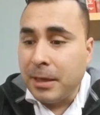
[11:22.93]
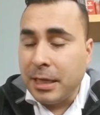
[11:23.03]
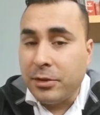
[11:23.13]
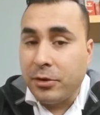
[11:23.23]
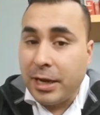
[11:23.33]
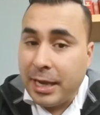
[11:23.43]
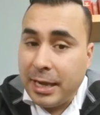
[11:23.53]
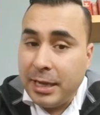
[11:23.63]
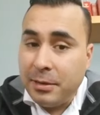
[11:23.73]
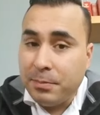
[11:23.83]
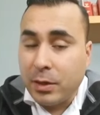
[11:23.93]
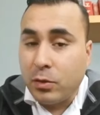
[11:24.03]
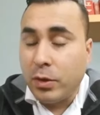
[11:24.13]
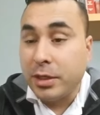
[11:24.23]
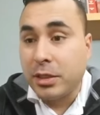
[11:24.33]
either A,
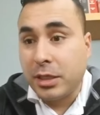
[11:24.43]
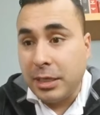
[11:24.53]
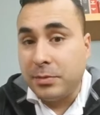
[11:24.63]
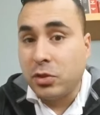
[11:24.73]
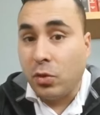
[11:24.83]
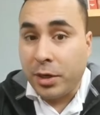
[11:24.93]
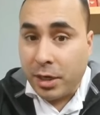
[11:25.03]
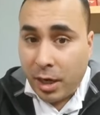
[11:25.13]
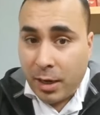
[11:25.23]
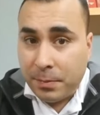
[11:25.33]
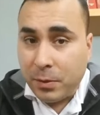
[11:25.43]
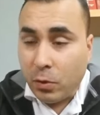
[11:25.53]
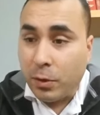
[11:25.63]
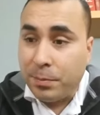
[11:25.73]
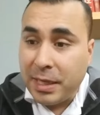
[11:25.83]
Bitcoin keeps going up,
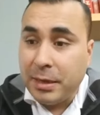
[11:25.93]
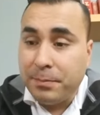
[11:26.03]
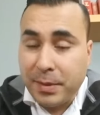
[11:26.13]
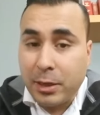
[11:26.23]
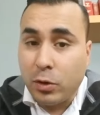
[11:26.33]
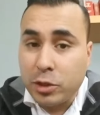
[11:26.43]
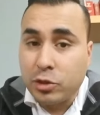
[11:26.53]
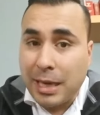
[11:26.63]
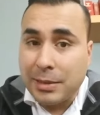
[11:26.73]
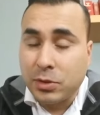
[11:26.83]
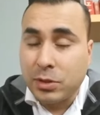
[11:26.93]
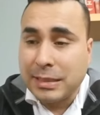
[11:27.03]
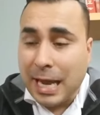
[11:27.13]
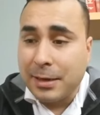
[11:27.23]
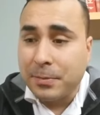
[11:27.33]
or B, Bitcoin drops with the
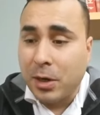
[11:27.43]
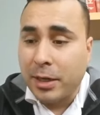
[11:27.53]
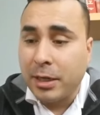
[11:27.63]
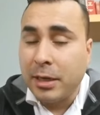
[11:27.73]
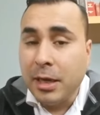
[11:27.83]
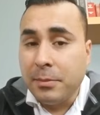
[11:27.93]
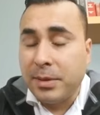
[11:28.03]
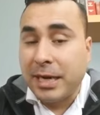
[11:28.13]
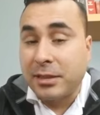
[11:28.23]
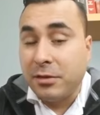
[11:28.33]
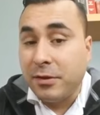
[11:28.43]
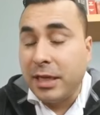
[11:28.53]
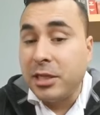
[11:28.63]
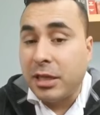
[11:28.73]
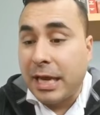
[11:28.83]
stock market. But at the
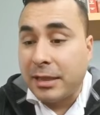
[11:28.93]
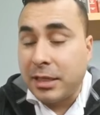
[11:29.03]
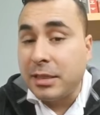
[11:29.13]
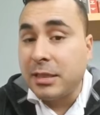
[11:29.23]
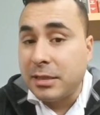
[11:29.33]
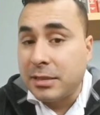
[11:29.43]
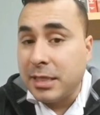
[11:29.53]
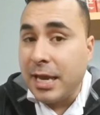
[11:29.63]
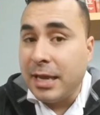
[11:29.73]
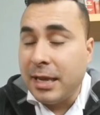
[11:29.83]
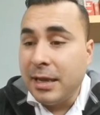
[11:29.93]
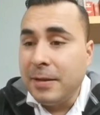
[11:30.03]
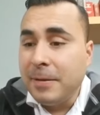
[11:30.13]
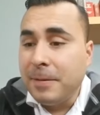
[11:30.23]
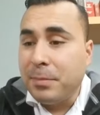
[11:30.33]
end of the day,
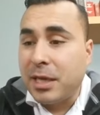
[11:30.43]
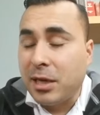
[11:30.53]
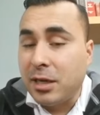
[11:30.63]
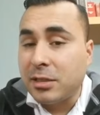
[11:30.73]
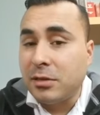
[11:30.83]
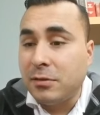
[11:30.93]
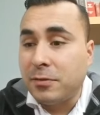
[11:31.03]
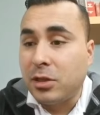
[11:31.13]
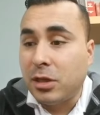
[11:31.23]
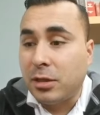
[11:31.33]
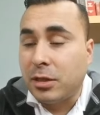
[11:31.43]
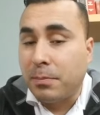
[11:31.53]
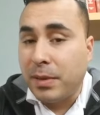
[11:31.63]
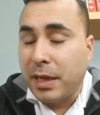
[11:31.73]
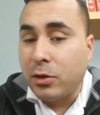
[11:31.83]
because of the
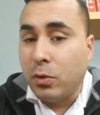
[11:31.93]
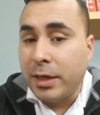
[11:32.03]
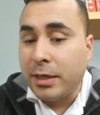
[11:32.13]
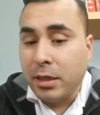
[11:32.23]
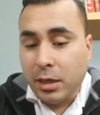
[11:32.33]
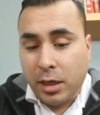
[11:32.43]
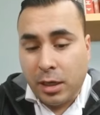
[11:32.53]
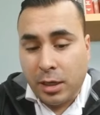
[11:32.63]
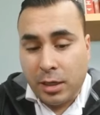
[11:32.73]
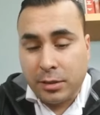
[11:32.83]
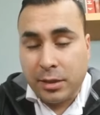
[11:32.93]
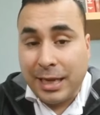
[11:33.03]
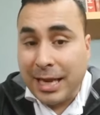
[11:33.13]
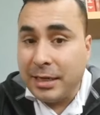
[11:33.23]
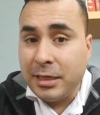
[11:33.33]
Bitcoin, the
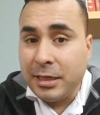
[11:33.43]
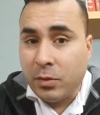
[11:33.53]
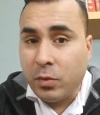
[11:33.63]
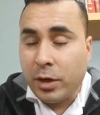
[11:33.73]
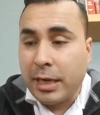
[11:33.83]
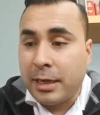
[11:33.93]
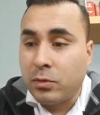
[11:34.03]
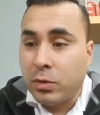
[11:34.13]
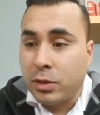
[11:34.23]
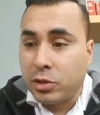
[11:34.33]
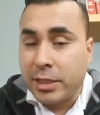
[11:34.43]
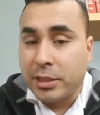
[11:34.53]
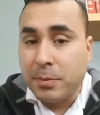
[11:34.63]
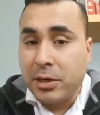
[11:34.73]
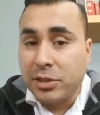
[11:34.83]
Lightning Network, and what
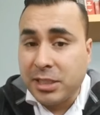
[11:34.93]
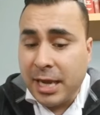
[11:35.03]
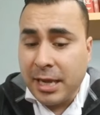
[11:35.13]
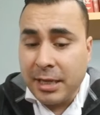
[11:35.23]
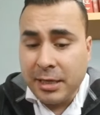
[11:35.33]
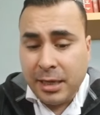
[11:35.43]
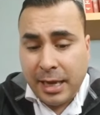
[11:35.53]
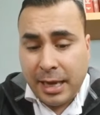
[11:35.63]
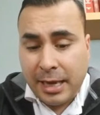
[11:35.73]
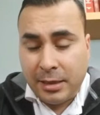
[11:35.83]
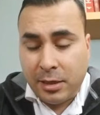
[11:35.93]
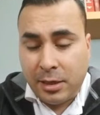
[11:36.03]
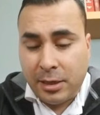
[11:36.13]
Trace Mayer is saying, and